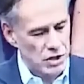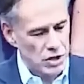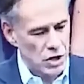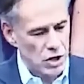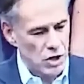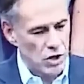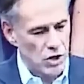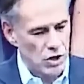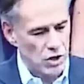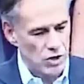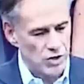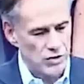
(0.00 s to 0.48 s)

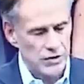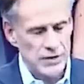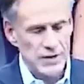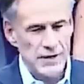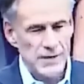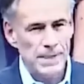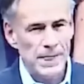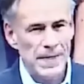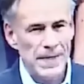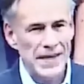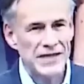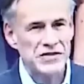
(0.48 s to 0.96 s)
called
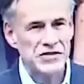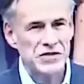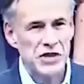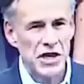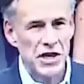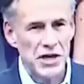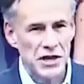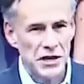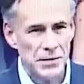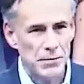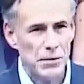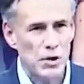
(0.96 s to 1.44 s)
as
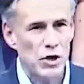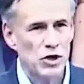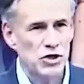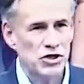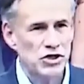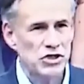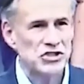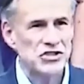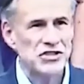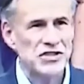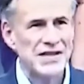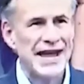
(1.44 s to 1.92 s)
an
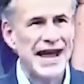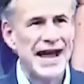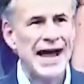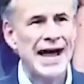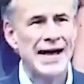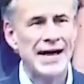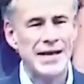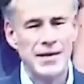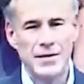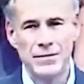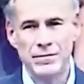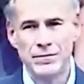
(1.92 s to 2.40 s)
emergency
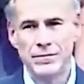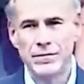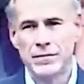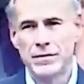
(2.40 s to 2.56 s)
item